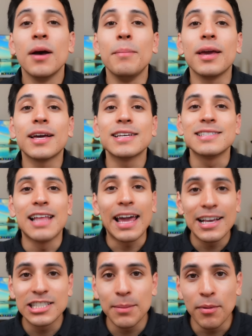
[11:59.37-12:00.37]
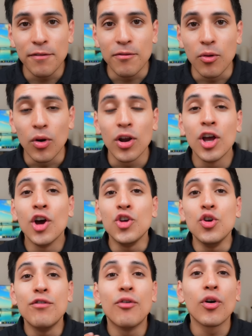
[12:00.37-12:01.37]
because like I said before,
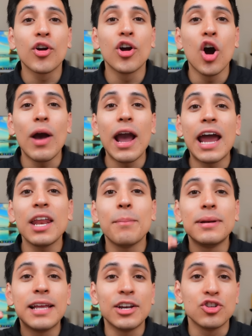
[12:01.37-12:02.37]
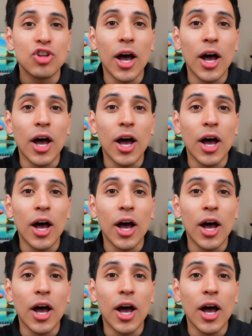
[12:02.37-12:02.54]
you forego any potential